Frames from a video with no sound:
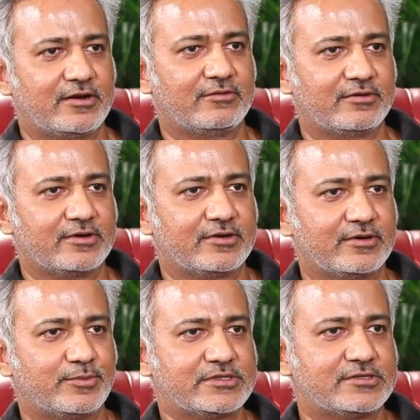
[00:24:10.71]
in
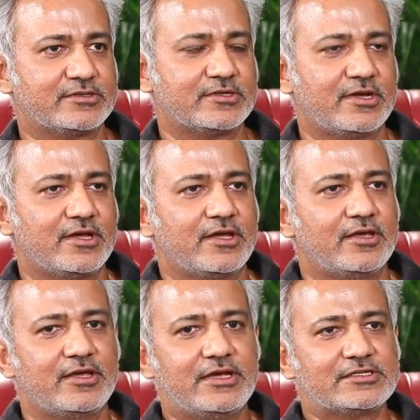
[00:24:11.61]
our business,
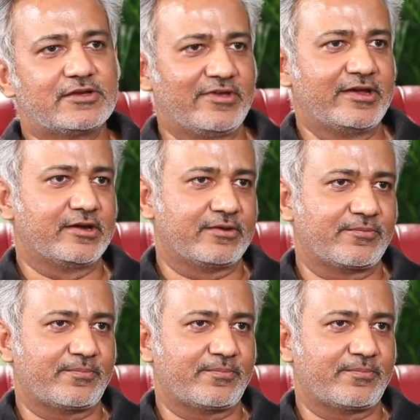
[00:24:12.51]
he is a vegan.